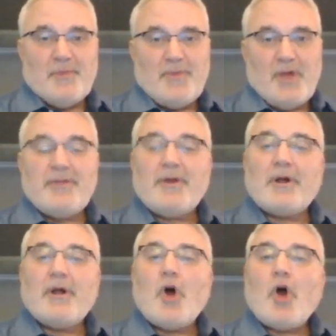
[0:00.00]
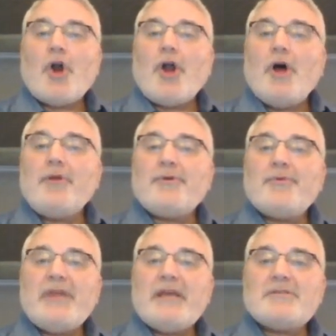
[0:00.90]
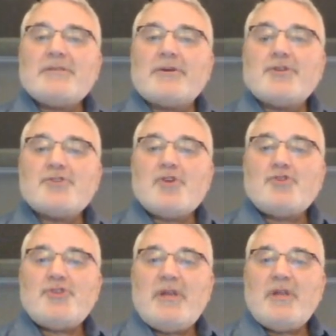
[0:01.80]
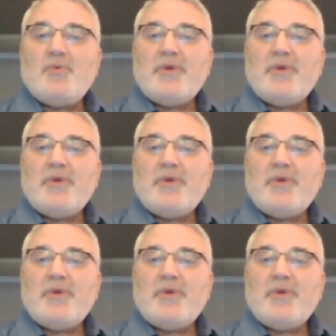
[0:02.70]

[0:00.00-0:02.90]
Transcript: And there are other things that are associated